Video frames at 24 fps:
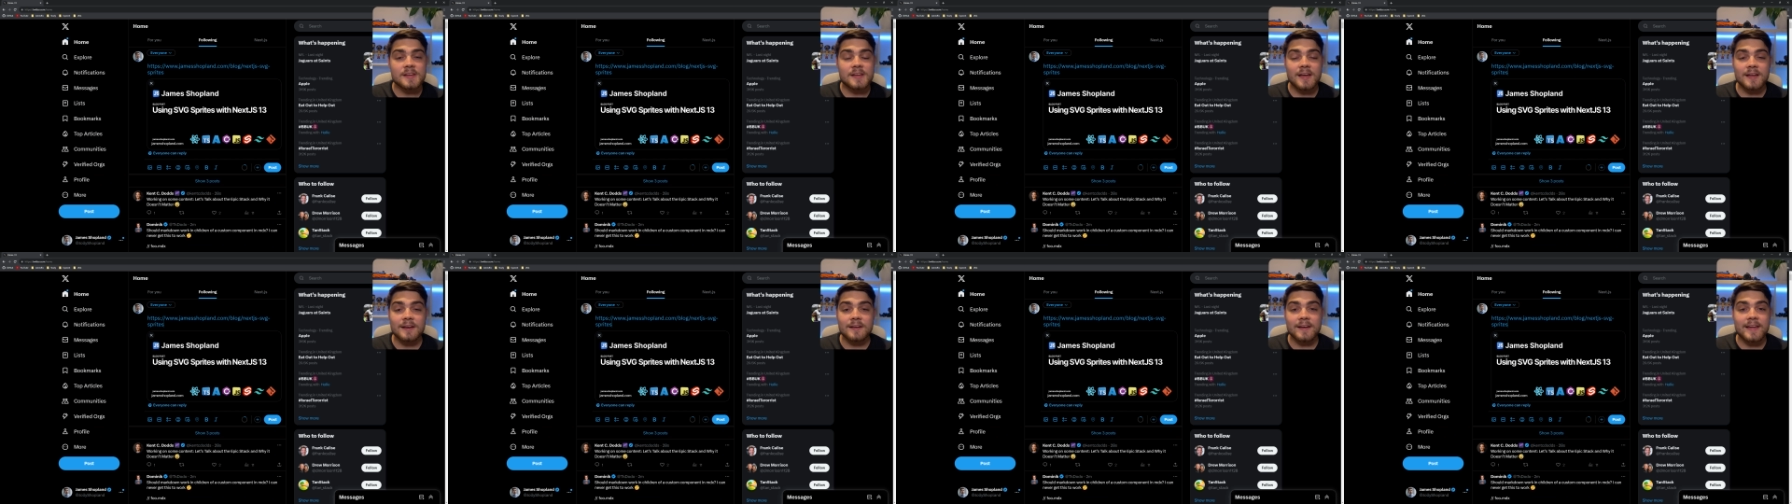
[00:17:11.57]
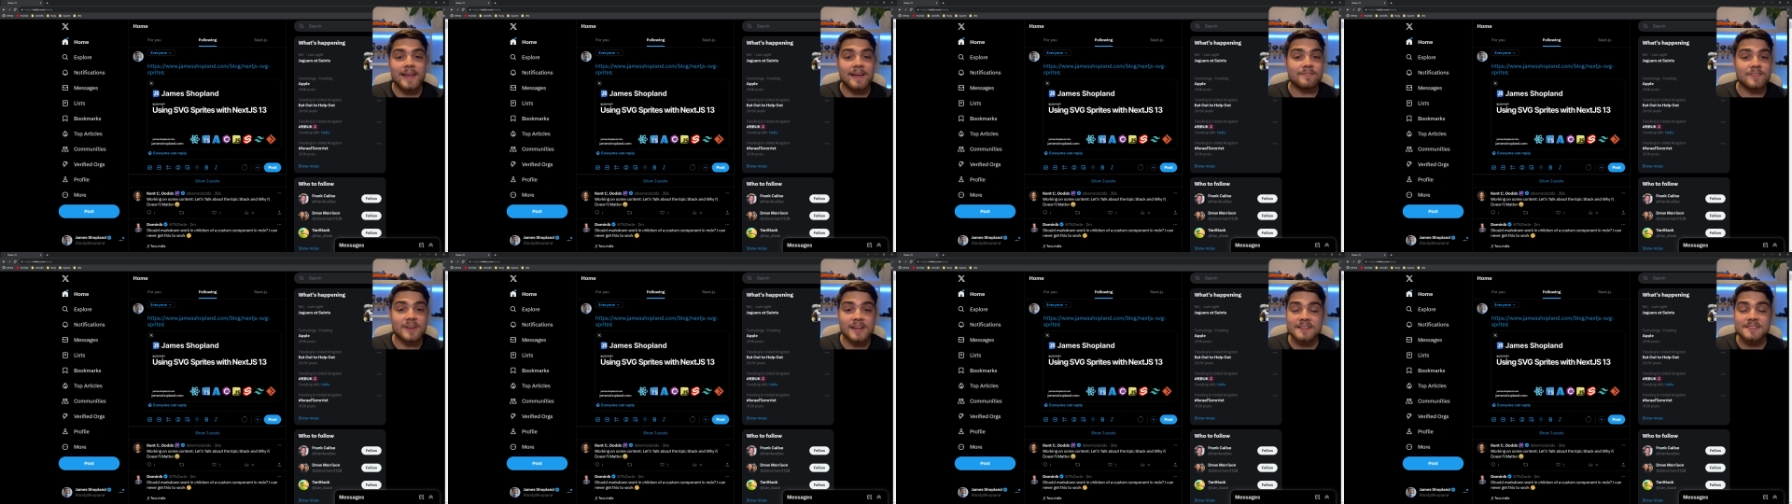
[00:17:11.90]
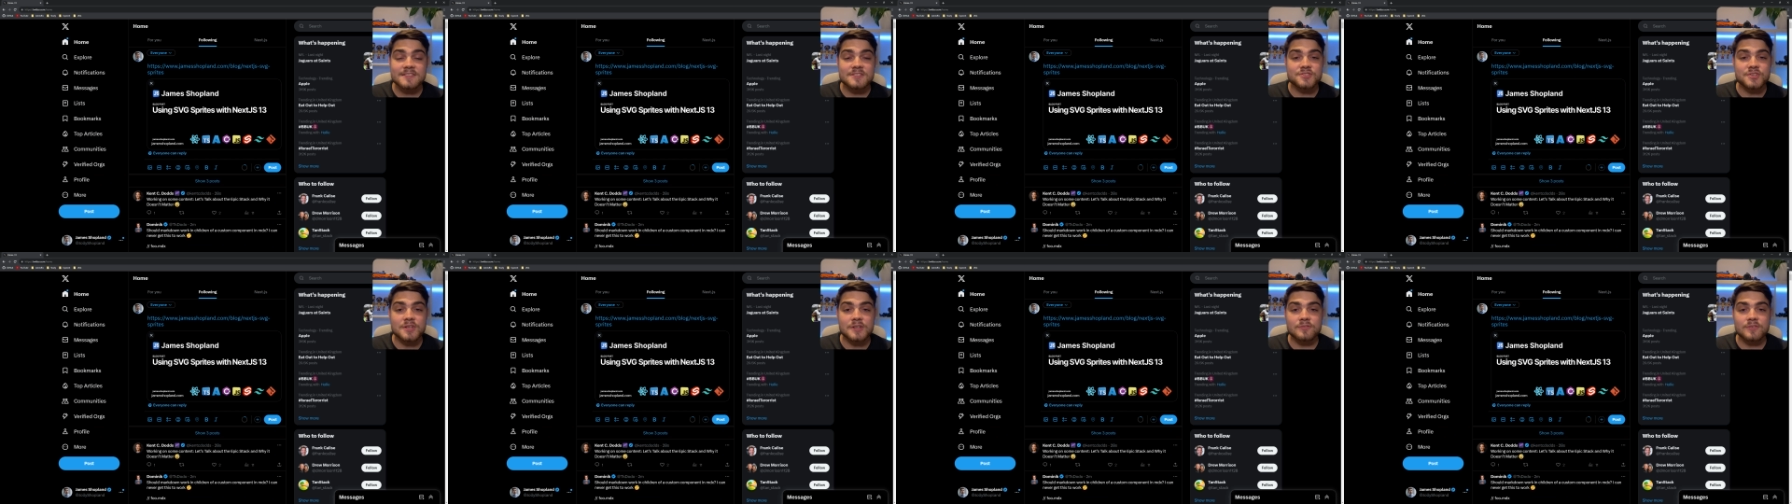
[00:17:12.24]
And I haven't had
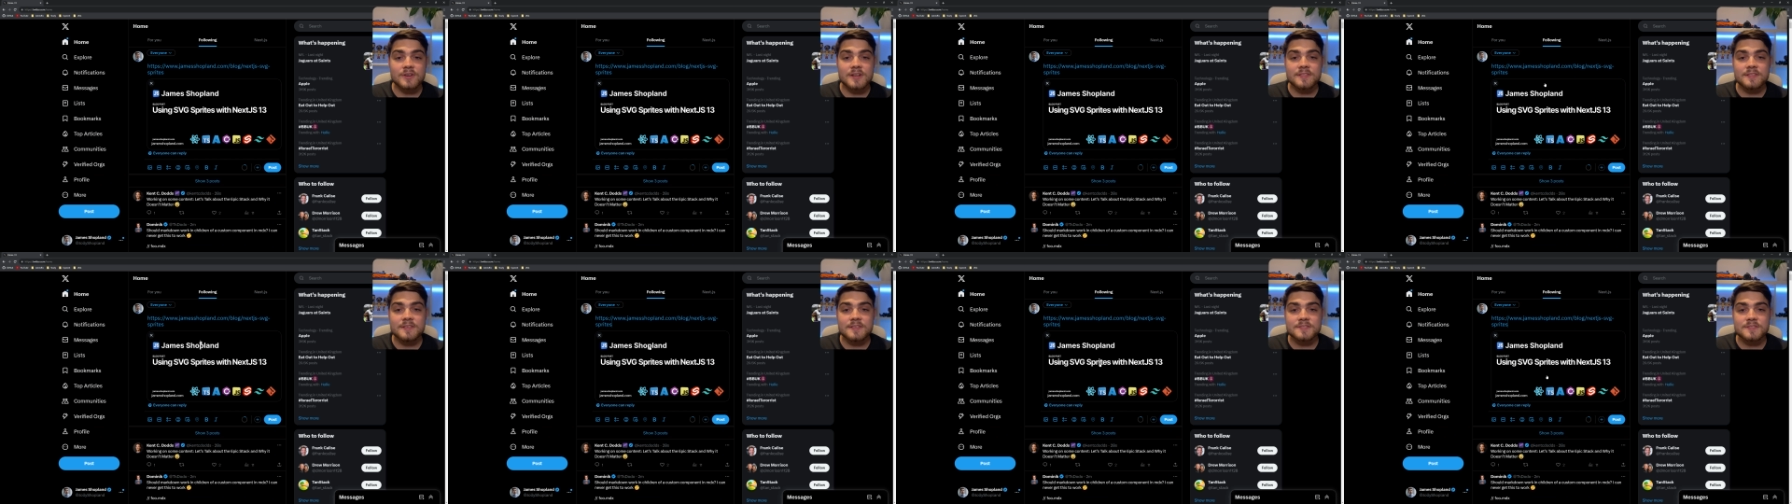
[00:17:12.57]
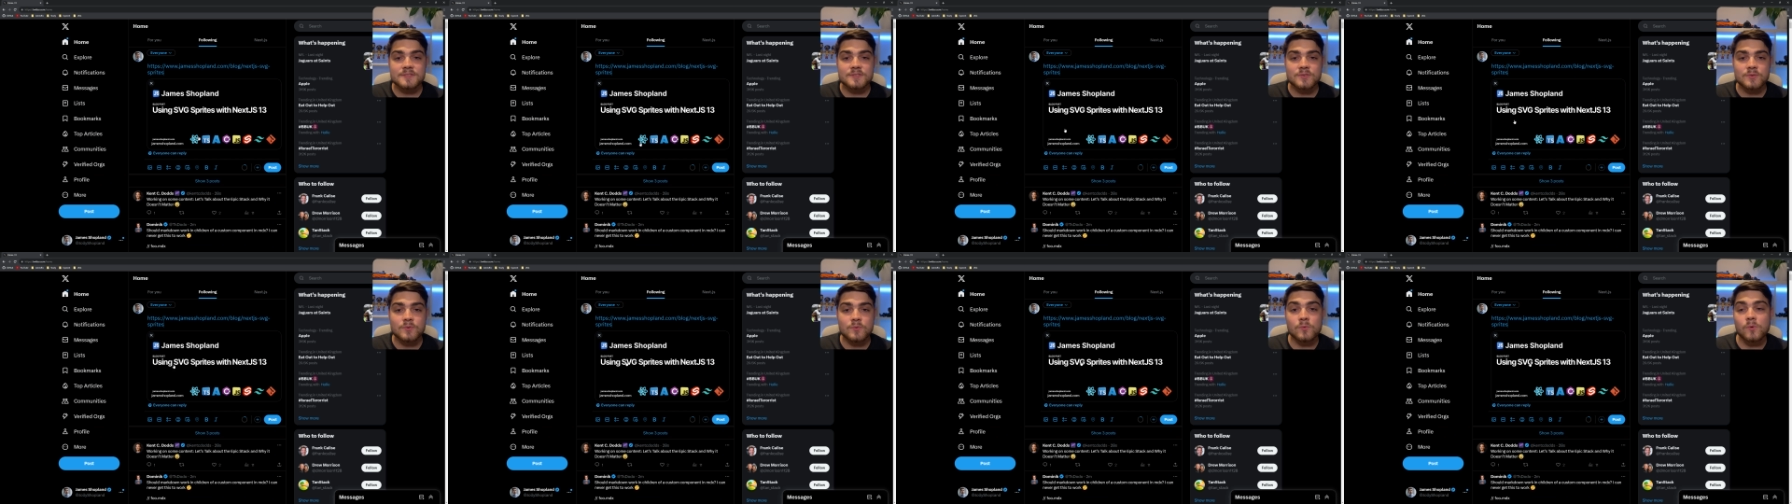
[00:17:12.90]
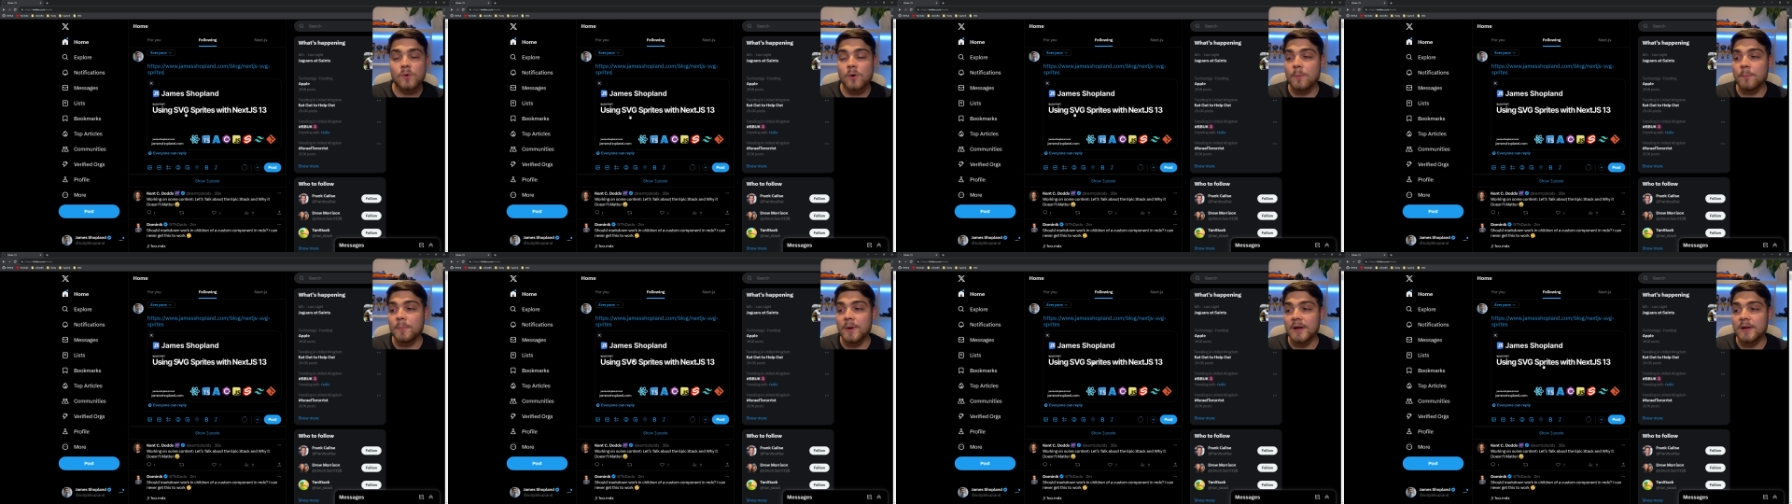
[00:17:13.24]
to generate this at all
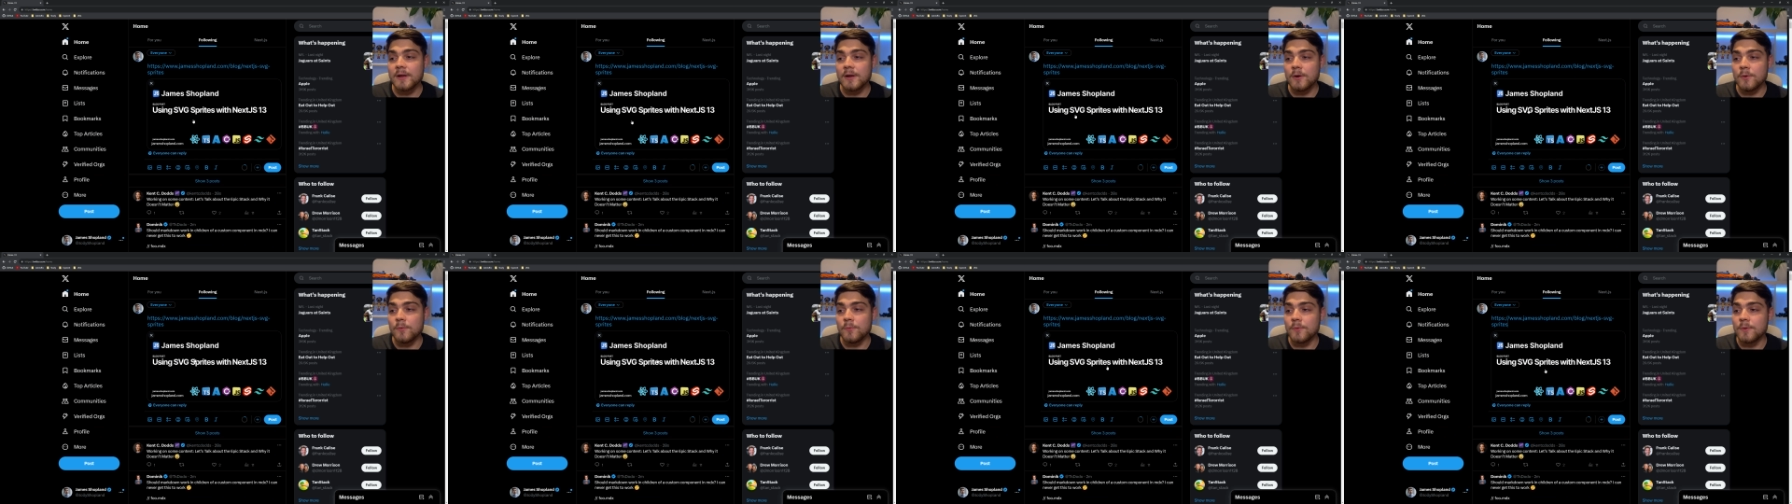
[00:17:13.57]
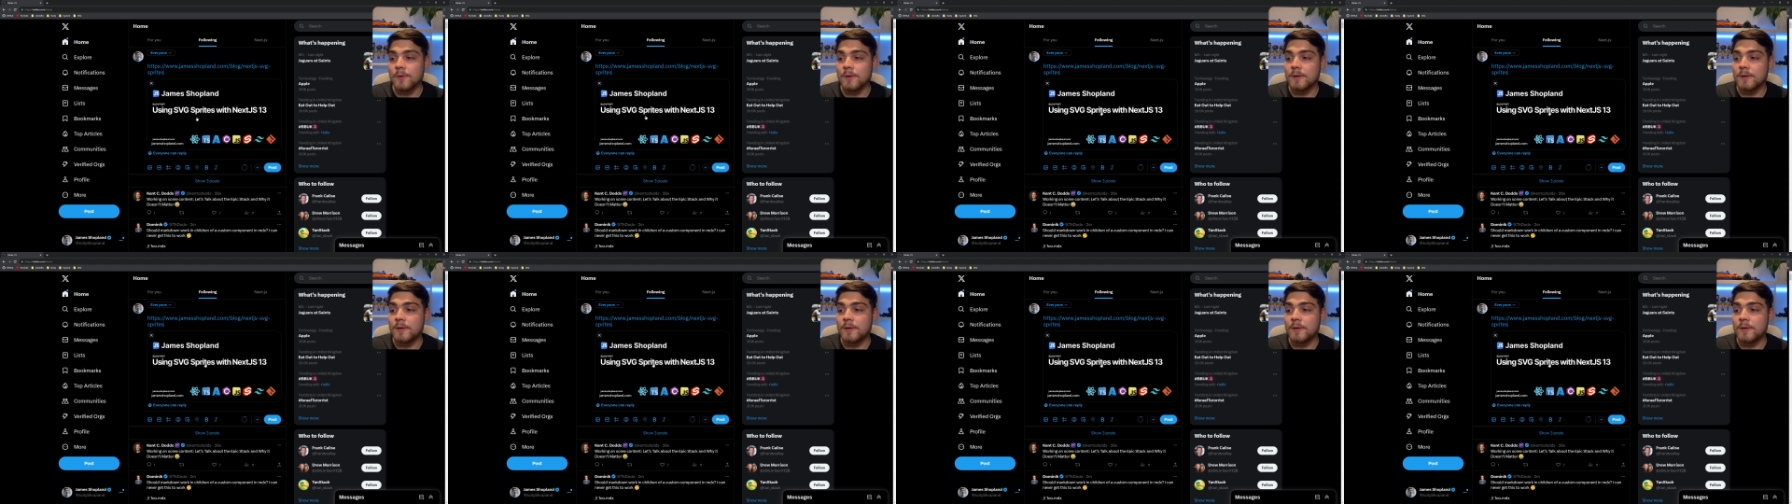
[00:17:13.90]
on my own.